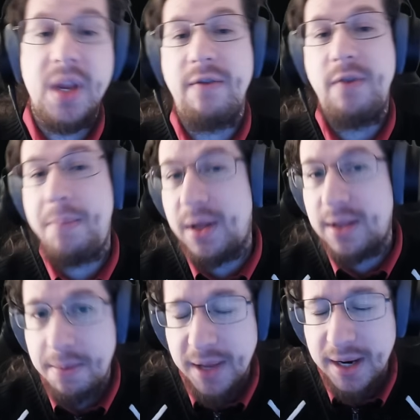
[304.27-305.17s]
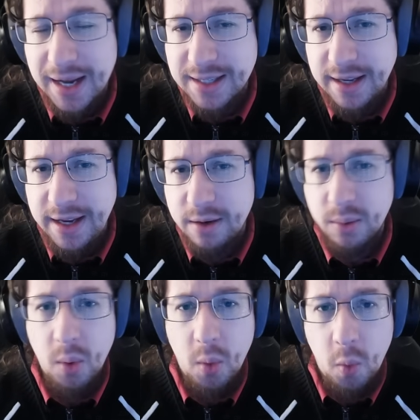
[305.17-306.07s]
The build I played last league
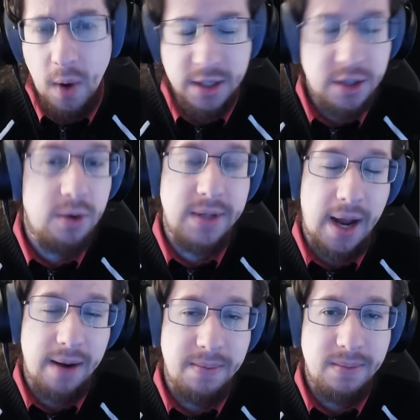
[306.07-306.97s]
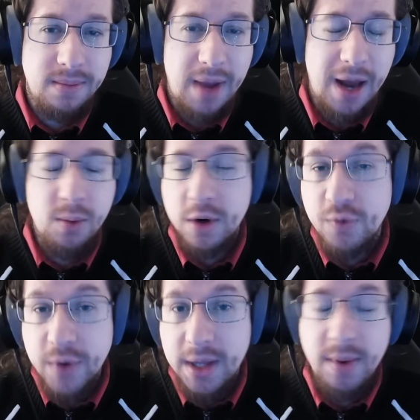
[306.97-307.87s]
was Cold Dot, and it worked
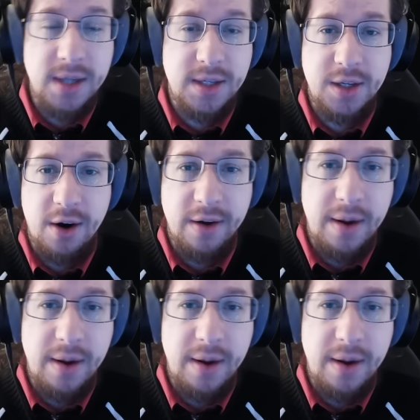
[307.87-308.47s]
really well as a starter.